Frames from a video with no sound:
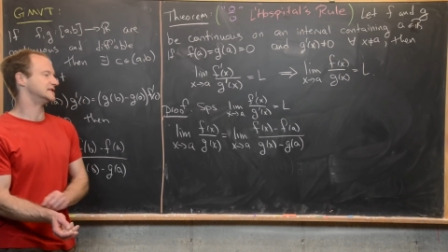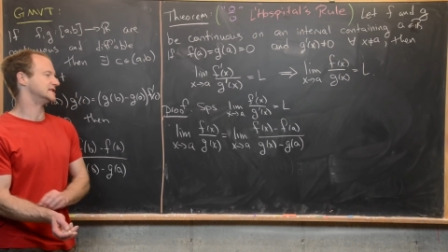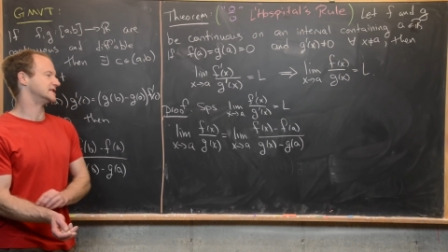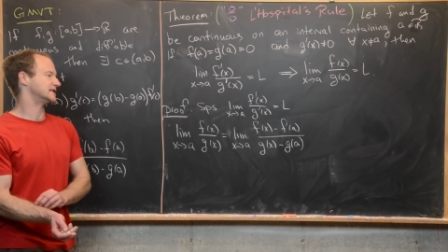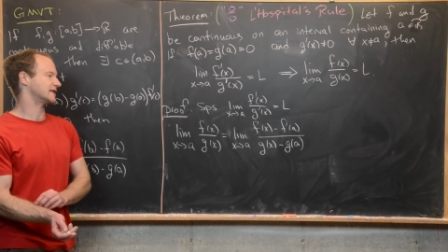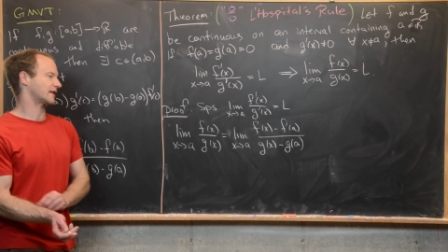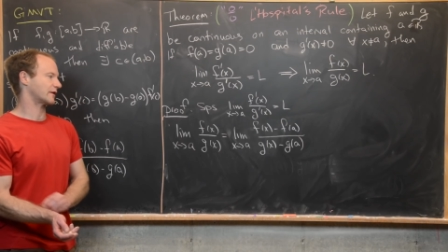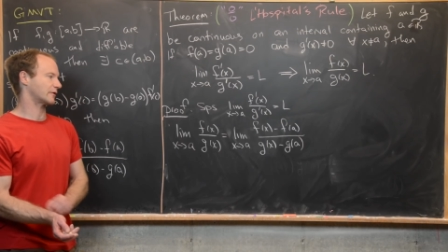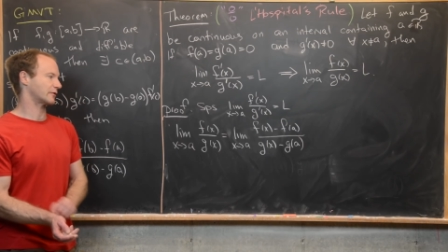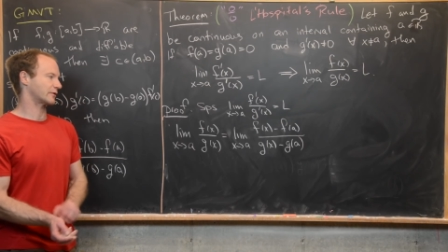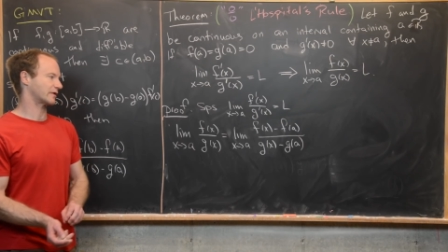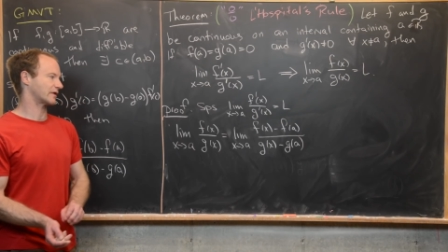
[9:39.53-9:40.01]

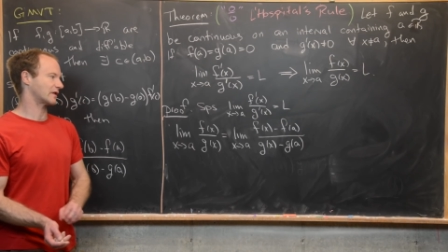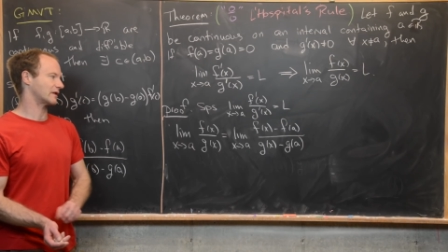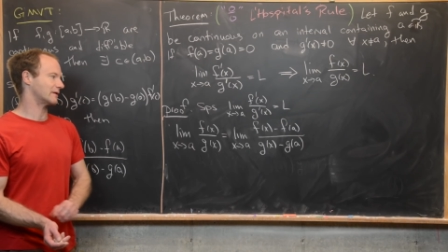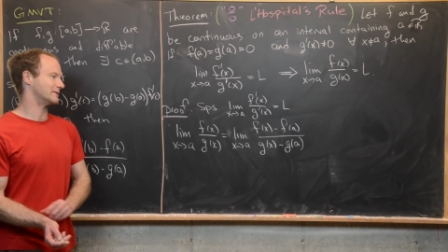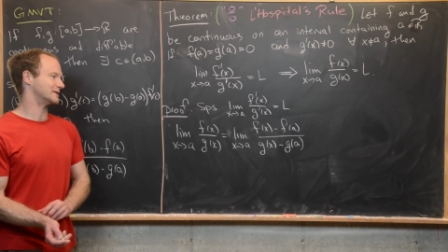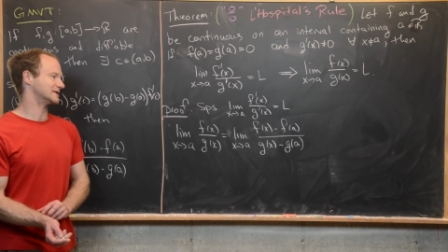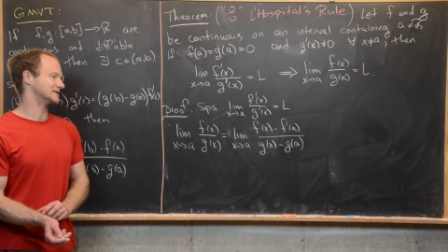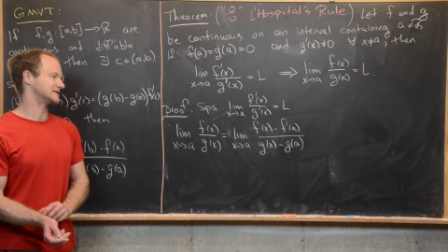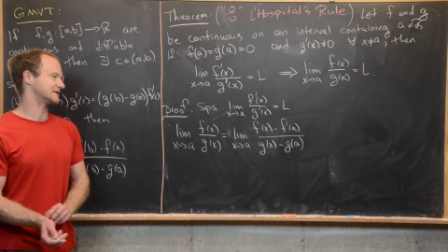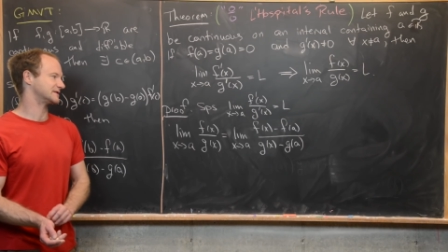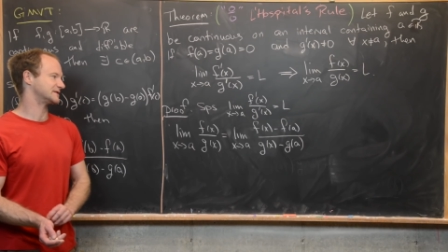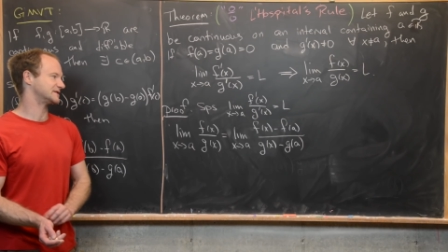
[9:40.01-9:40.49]
dealing with
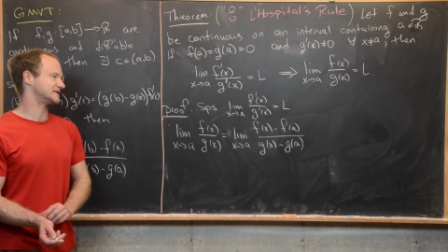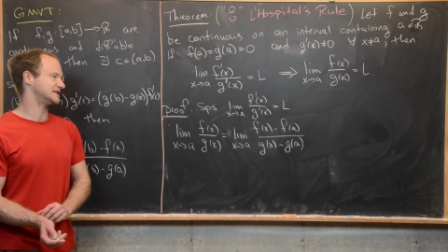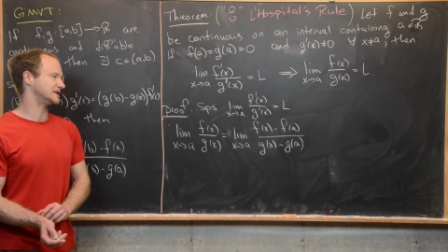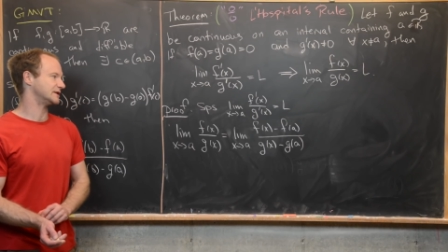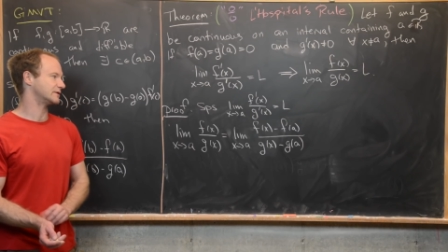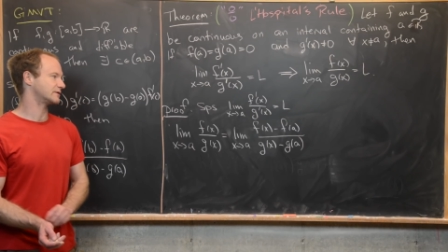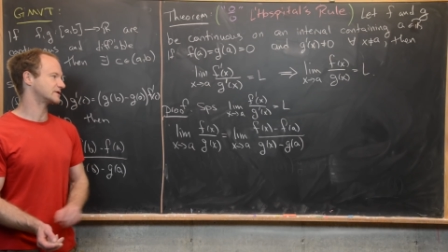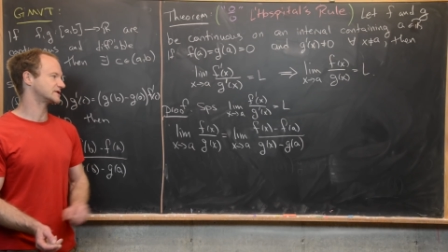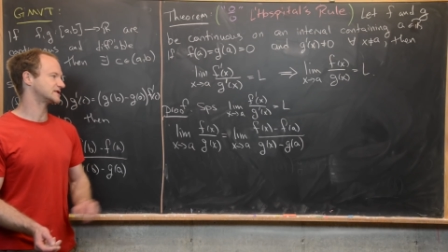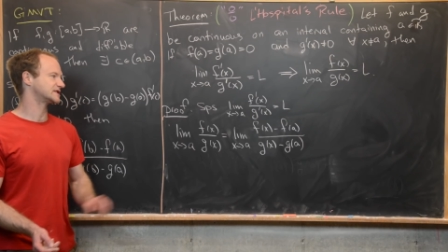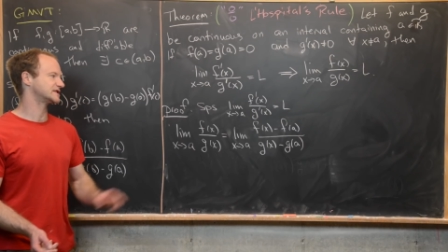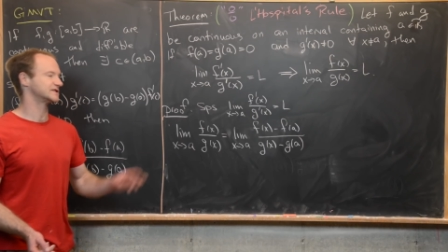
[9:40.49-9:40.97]
limits of
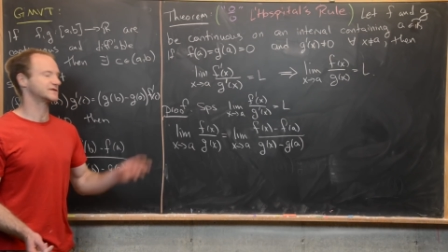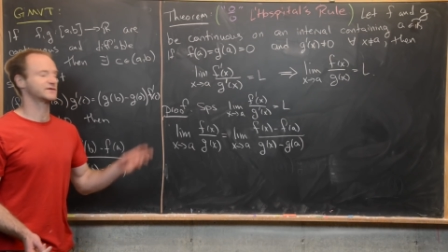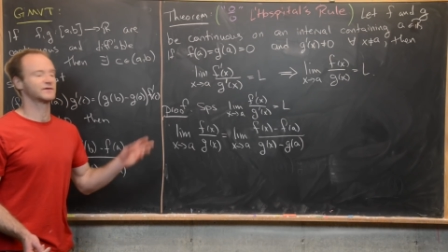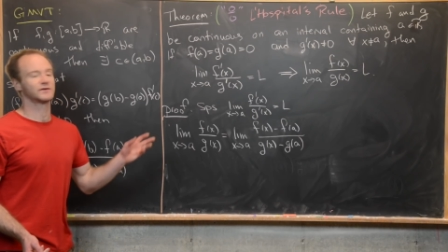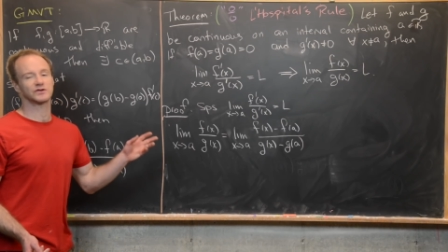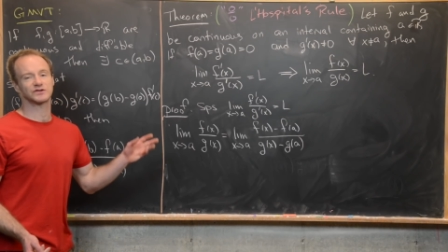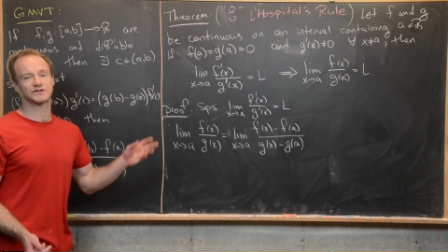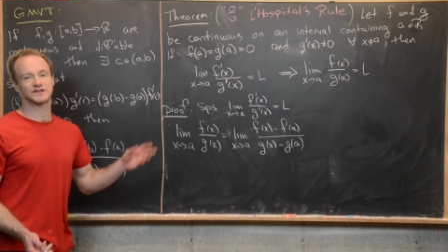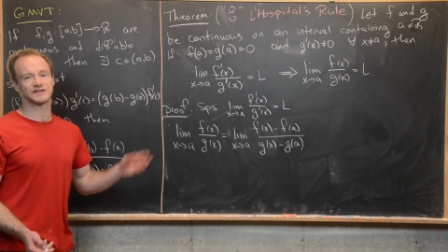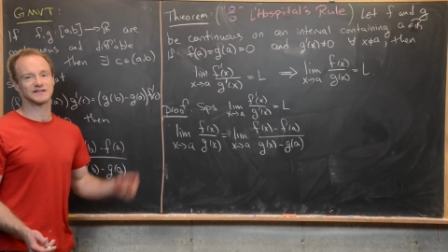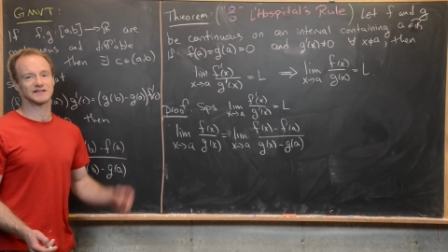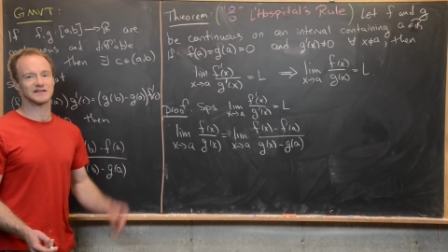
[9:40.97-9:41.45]
sequences
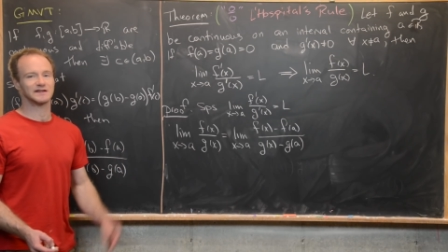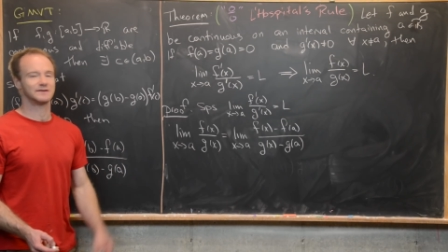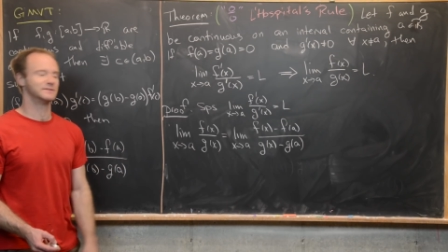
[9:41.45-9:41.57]
versus